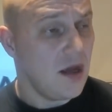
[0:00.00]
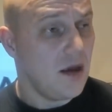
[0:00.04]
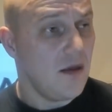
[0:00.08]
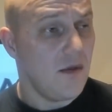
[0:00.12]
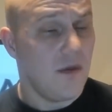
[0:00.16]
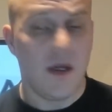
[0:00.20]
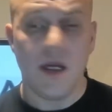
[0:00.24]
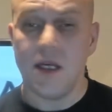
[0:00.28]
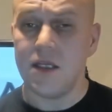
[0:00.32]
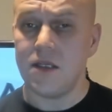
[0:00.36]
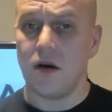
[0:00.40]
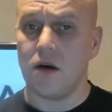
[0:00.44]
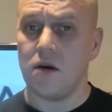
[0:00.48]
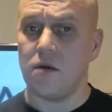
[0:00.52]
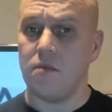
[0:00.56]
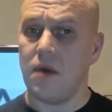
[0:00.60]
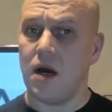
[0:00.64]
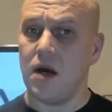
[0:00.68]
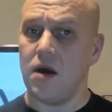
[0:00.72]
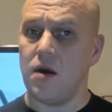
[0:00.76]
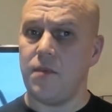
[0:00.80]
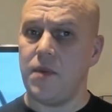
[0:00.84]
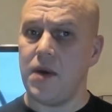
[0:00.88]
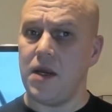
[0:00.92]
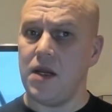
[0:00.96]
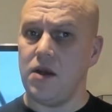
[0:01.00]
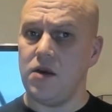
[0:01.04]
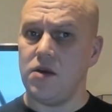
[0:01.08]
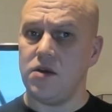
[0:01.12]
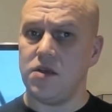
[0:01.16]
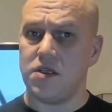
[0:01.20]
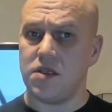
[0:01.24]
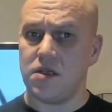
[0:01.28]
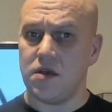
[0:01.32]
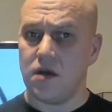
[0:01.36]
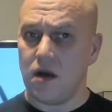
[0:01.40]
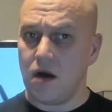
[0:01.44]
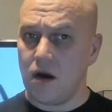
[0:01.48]
These are my
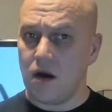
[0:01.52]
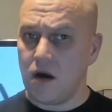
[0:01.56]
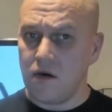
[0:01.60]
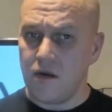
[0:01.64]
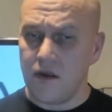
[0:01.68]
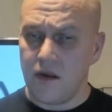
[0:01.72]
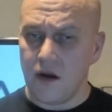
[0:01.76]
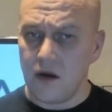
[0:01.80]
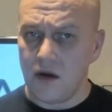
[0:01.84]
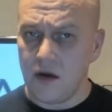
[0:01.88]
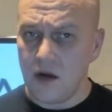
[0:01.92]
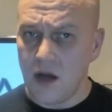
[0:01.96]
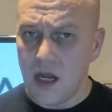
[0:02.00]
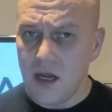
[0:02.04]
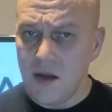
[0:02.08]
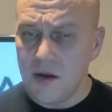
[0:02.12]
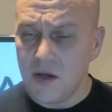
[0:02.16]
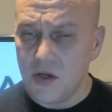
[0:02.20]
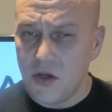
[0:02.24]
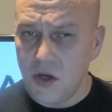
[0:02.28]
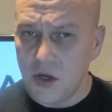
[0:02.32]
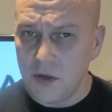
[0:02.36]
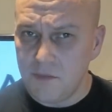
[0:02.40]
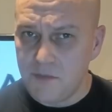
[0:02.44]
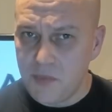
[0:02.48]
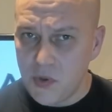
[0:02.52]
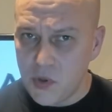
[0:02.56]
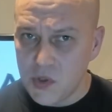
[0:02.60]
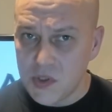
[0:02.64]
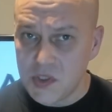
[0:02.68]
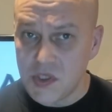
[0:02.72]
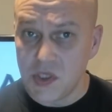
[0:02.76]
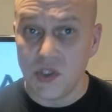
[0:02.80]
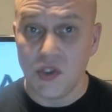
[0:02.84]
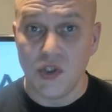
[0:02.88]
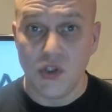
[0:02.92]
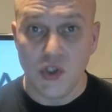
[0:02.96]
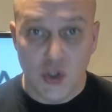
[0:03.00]
opinions. Are there any good
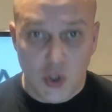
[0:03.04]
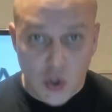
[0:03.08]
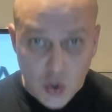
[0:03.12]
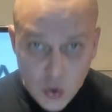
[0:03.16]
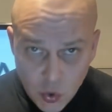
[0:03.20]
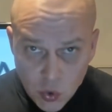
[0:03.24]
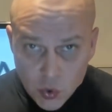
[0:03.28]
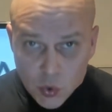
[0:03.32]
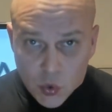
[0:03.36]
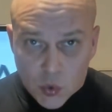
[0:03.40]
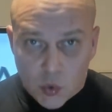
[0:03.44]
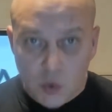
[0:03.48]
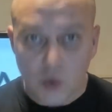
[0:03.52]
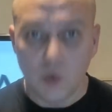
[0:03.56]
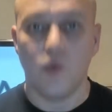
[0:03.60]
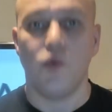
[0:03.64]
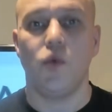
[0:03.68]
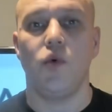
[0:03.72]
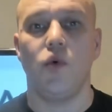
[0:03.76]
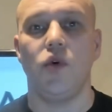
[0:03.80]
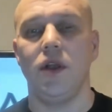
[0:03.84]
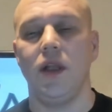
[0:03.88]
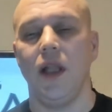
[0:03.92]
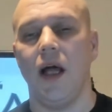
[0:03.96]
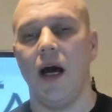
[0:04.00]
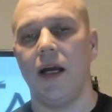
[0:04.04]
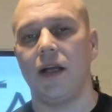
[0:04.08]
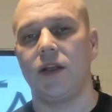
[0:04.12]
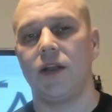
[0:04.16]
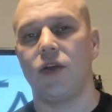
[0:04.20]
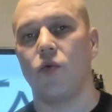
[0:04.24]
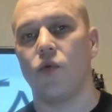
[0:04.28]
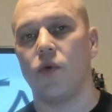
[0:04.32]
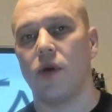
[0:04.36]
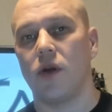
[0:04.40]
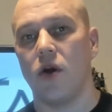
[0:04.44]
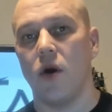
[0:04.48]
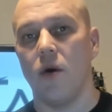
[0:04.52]
books you would like to
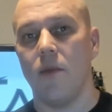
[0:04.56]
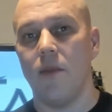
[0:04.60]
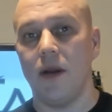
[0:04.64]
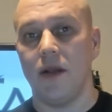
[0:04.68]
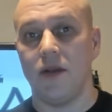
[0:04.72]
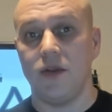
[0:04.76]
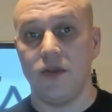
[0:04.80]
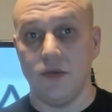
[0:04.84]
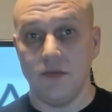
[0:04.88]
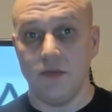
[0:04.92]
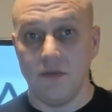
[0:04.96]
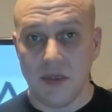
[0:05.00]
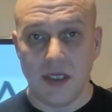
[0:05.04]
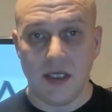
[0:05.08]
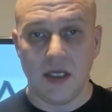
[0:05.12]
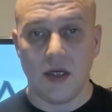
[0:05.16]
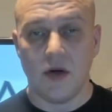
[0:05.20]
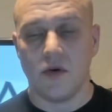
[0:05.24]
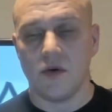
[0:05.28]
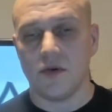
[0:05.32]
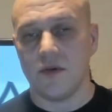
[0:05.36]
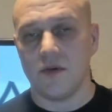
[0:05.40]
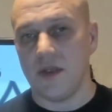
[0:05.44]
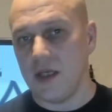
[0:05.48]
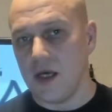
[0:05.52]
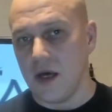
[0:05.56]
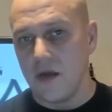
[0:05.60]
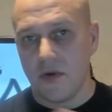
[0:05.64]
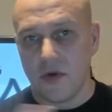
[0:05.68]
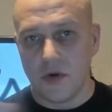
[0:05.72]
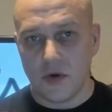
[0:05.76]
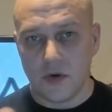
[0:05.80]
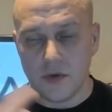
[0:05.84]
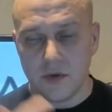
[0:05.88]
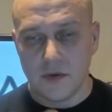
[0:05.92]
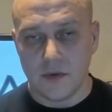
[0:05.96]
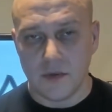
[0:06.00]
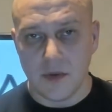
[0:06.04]
recommend to me or the
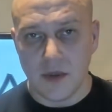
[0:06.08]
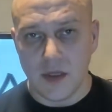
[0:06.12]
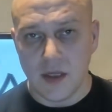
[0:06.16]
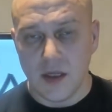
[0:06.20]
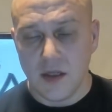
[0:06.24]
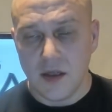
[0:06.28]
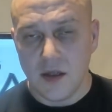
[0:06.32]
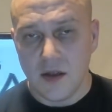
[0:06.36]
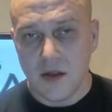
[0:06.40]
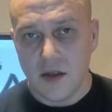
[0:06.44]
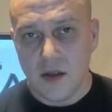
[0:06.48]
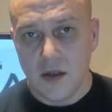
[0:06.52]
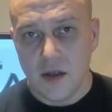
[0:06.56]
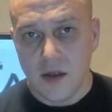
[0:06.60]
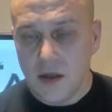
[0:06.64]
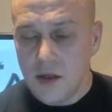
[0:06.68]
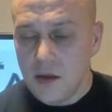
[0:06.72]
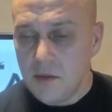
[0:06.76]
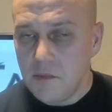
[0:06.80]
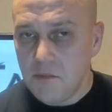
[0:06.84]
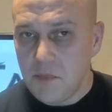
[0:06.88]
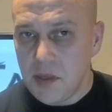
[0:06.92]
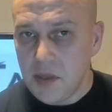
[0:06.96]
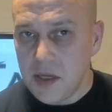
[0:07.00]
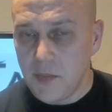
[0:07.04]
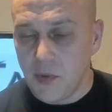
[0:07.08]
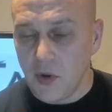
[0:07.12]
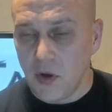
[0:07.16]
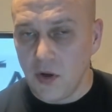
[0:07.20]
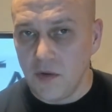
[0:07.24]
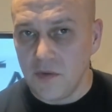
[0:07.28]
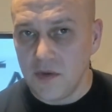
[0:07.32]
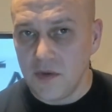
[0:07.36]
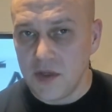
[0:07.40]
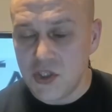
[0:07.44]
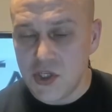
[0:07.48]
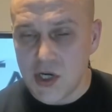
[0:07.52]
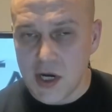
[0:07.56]
other people
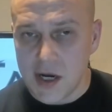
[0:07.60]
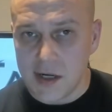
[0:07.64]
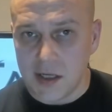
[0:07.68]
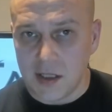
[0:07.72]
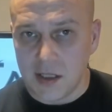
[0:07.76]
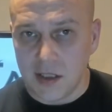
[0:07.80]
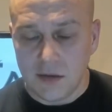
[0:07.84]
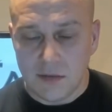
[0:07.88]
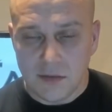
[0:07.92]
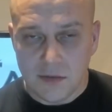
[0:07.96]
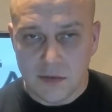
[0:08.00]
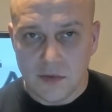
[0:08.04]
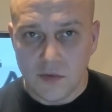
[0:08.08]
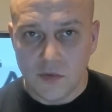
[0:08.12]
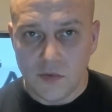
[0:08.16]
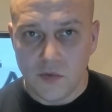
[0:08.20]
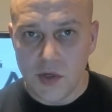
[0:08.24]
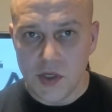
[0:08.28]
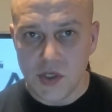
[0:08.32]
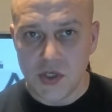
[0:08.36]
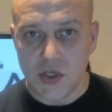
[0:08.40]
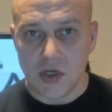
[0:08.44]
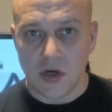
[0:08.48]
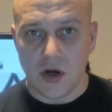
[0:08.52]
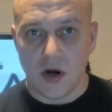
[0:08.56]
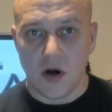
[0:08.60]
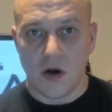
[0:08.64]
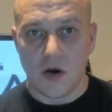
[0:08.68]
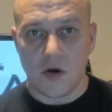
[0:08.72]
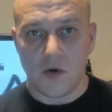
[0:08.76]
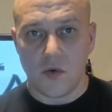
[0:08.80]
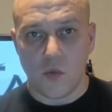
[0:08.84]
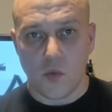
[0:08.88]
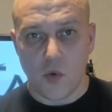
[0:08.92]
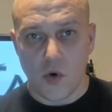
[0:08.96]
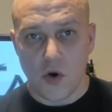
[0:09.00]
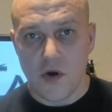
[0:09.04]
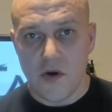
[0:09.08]
on the channel which are
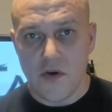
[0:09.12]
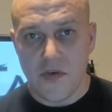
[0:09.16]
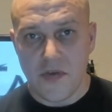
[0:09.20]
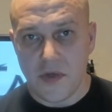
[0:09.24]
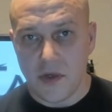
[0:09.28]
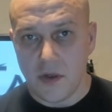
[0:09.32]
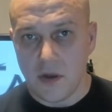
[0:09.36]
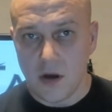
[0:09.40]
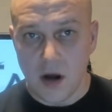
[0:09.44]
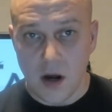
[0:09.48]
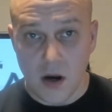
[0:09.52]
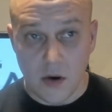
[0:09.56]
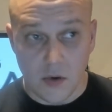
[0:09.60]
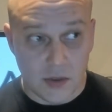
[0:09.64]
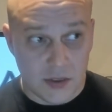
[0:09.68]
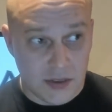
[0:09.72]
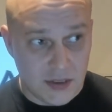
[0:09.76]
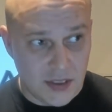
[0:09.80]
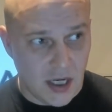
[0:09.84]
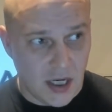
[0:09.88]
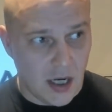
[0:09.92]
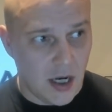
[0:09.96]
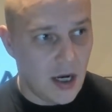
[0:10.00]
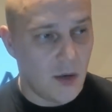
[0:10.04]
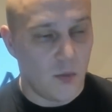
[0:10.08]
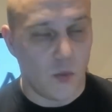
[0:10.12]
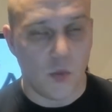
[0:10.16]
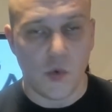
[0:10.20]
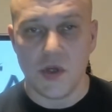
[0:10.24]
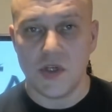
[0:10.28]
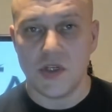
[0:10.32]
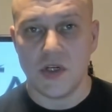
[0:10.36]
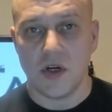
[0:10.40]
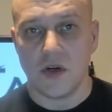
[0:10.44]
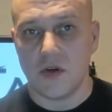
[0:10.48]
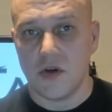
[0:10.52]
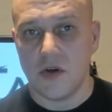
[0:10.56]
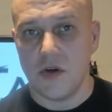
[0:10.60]
worth our time,
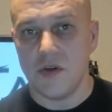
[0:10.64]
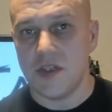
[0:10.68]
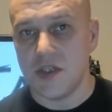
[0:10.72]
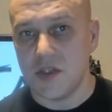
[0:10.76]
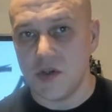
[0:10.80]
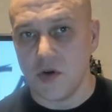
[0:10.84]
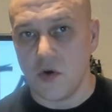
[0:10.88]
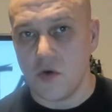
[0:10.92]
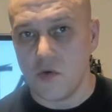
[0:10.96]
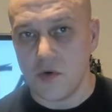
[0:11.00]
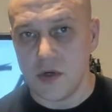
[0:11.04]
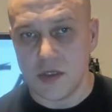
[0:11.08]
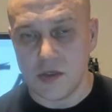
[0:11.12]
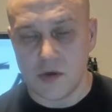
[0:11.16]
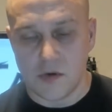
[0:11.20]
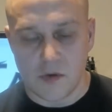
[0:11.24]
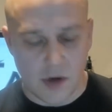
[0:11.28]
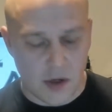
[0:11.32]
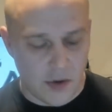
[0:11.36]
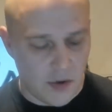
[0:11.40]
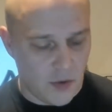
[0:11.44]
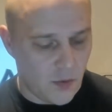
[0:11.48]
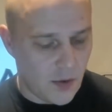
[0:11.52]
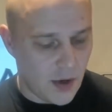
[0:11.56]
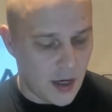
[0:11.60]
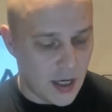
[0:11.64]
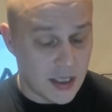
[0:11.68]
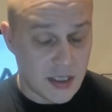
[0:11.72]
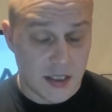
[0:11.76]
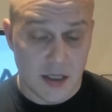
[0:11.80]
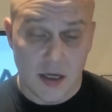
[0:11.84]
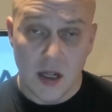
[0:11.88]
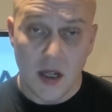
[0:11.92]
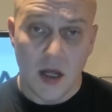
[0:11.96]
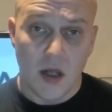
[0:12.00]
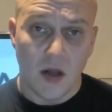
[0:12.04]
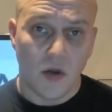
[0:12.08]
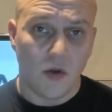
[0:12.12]
which are good stories or otherwise?
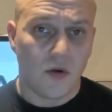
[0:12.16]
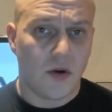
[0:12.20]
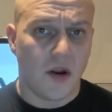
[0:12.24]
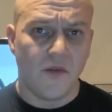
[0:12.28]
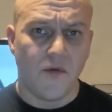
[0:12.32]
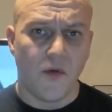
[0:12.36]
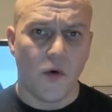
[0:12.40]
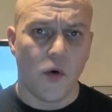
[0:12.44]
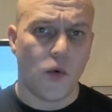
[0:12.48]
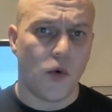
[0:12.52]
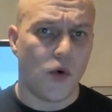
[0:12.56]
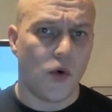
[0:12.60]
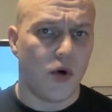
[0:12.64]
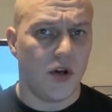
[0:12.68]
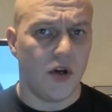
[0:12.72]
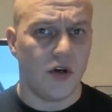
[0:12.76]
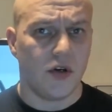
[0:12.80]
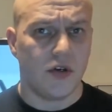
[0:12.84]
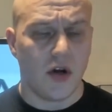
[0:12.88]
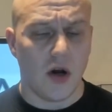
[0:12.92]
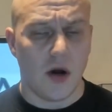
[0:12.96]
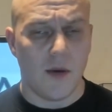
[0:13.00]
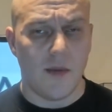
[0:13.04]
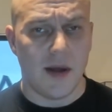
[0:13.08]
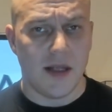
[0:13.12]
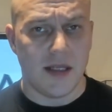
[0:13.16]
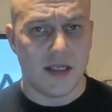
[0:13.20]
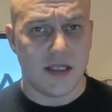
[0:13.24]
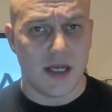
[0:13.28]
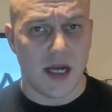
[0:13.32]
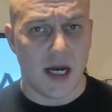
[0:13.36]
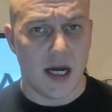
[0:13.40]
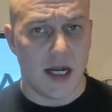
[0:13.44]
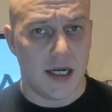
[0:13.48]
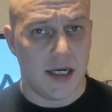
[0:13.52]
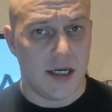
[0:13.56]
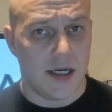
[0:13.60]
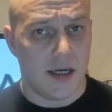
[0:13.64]
Looking forward to your comments
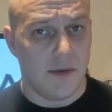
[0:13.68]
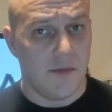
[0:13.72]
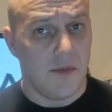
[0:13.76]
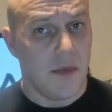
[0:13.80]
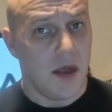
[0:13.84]
and